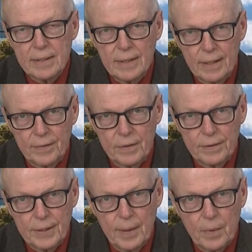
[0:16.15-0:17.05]
Siver
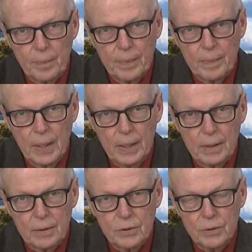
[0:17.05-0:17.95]
coming
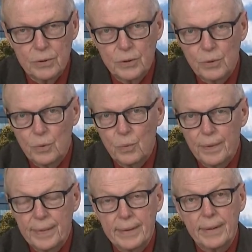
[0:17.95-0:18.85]
uh, to you
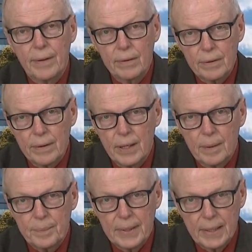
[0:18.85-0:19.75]
with another
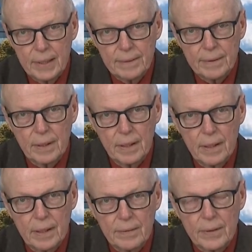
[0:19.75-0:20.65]
update
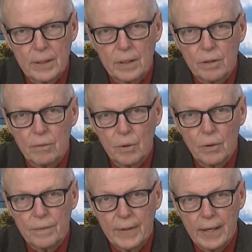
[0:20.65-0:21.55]
on the
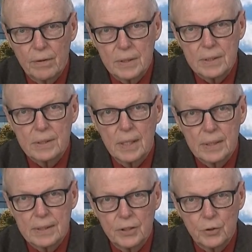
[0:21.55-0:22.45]
coronavirus uh,
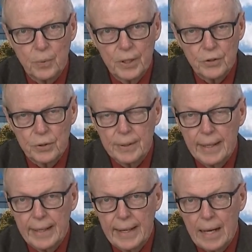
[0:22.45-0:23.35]
situation
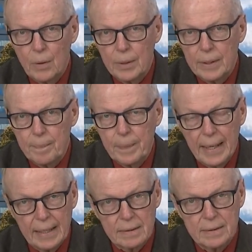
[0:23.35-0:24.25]
and how it
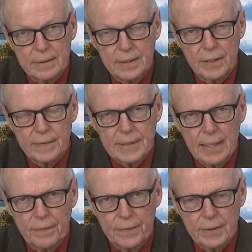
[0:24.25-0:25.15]
impacts the city of
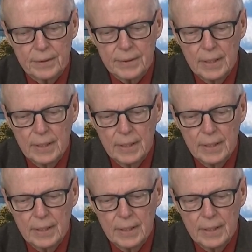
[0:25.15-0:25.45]
Southfield.